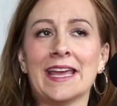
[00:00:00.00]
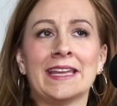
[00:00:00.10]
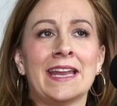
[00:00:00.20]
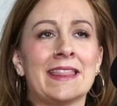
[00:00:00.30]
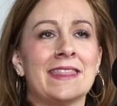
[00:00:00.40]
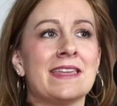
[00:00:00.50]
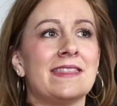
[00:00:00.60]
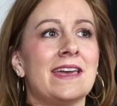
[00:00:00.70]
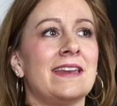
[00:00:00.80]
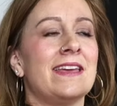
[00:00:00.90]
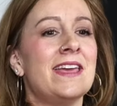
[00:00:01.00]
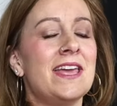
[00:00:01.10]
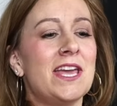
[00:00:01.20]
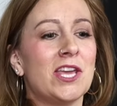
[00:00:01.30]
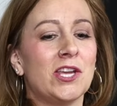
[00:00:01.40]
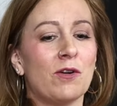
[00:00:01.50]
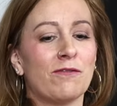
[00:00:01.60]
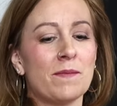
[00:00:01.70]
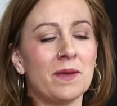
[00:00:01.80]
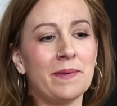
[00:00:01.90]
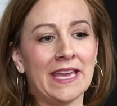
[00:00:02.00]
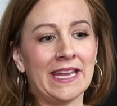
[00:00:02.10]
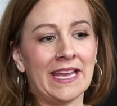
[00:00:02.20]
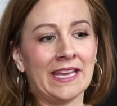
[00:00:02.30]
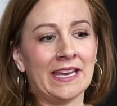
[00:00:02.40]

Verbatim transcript: And I think that, you know, from the beginning,